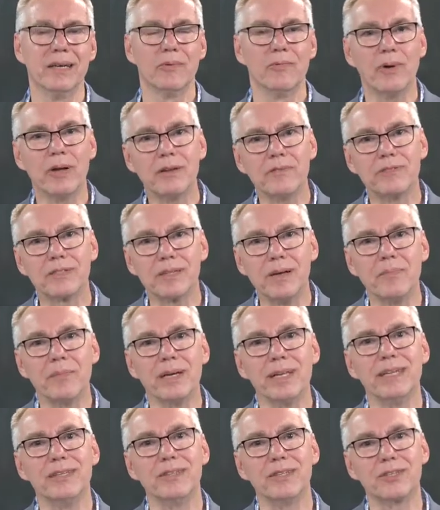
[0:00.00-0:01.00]
What if
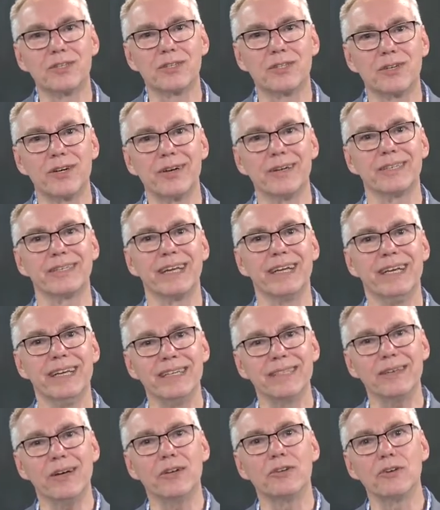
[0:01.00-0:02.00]
somebody in the church
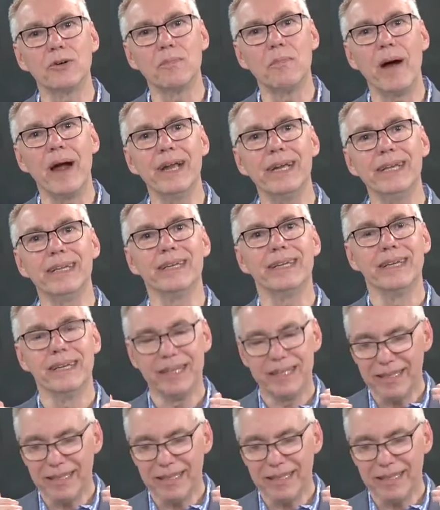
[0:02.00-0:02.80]
is undermining